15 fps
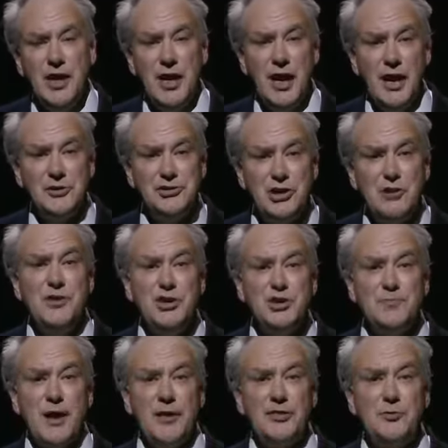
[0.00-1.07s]
And so
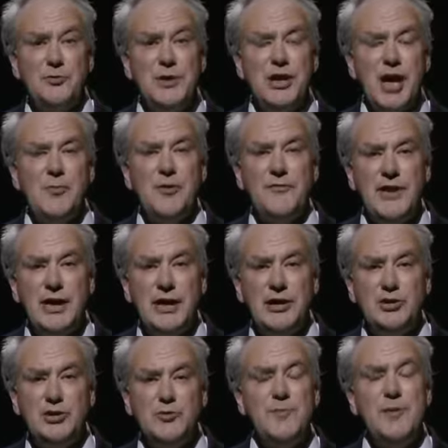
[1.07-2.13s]
this month we come of
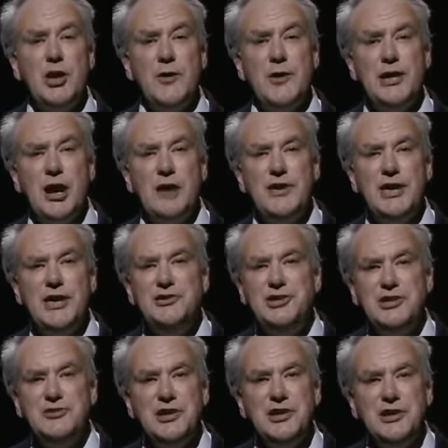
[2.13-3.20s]
age. We've been going now for
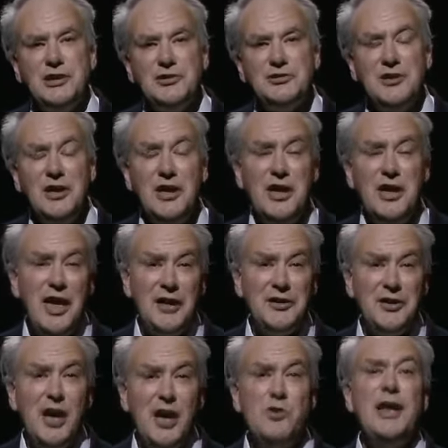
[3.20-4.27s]
18 years.
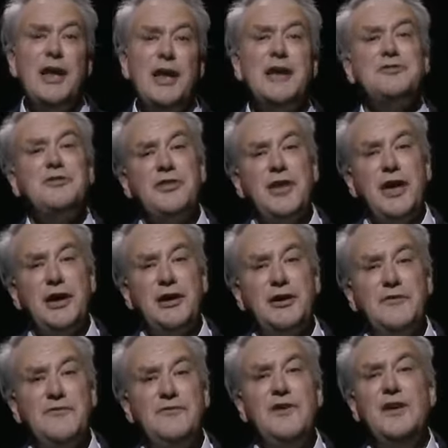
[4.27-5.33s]
And I would like to thank
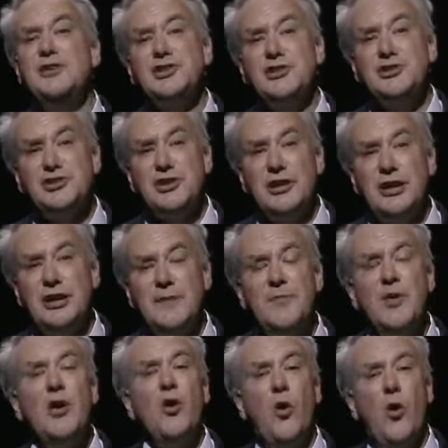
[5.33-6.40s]
very sincerely
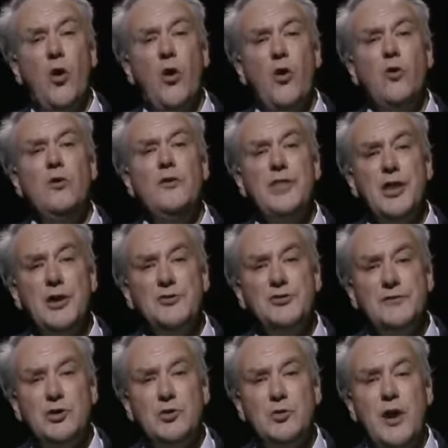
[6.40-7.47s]
all those
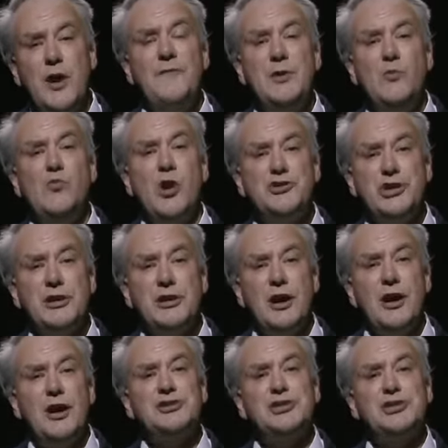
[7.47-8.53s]
of you who have been watching
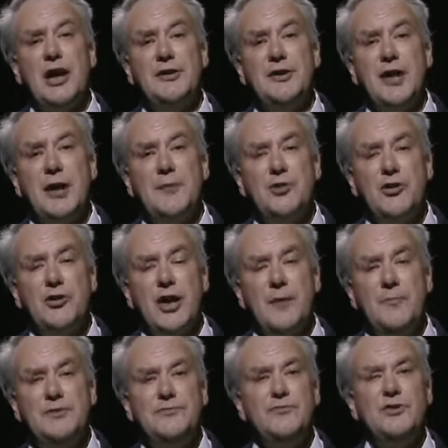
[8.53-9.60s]
our Sky at Night
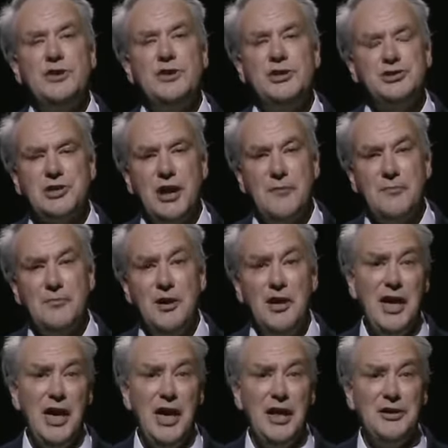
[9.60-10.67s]
programs for this time.
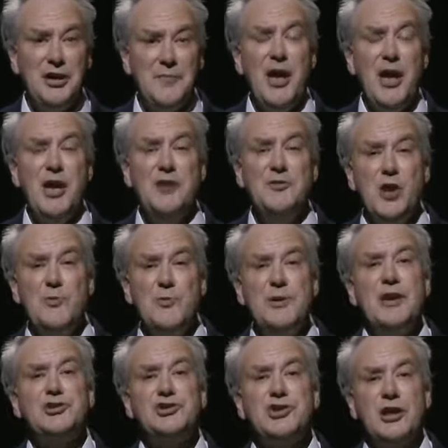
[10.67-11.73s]
And I only hope we
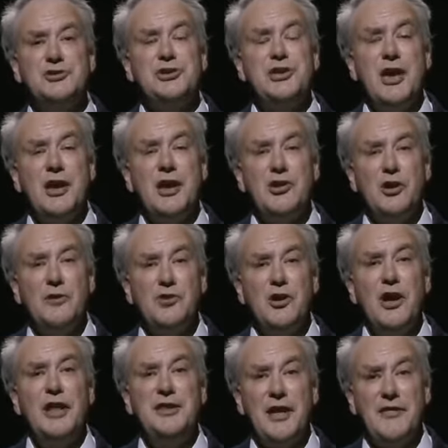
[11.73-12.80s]
get the chance to carry on
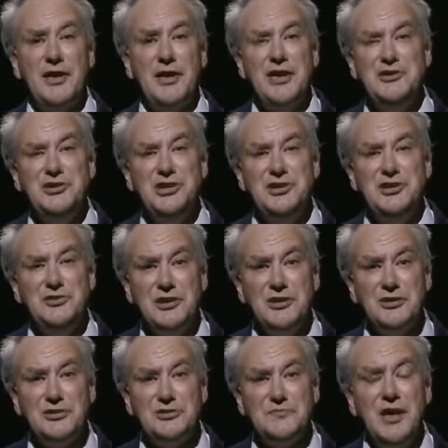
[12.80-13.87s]
for another 18
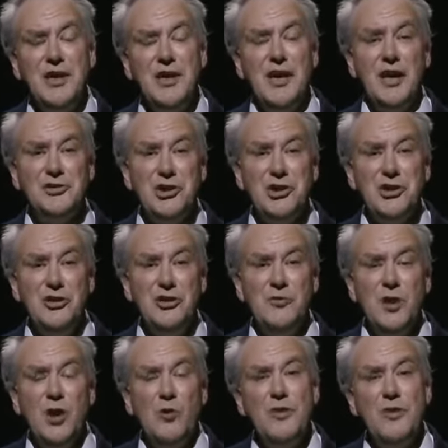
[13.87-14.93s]
years. And so,
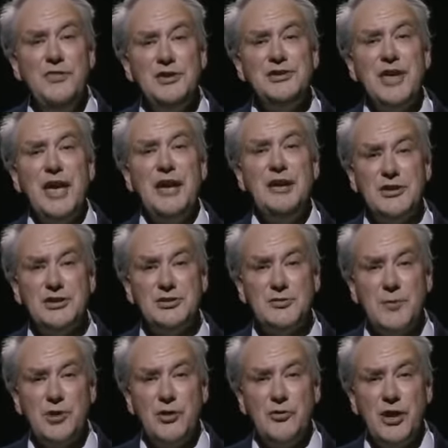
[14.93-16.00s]
with this
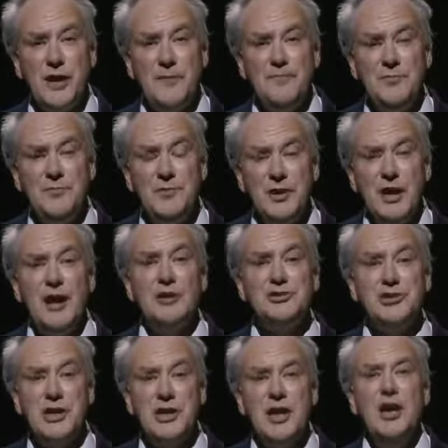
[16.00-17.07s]
anniversary program, I'll
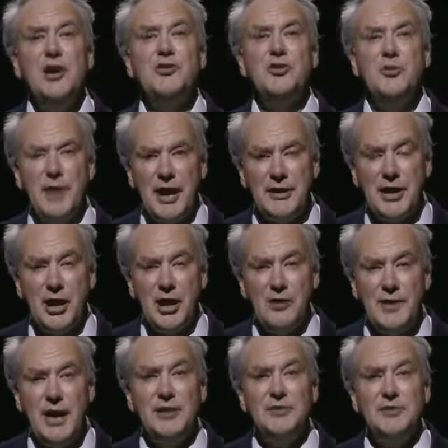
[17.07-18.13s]
say goodbye
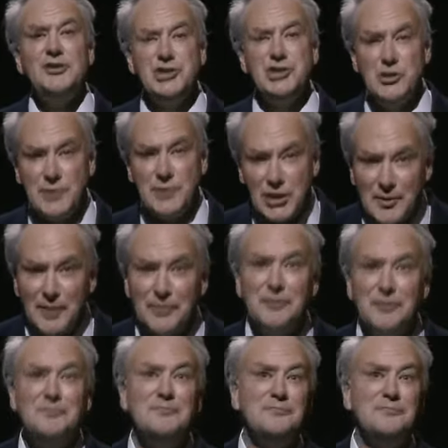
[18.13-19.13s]
now and see you next month.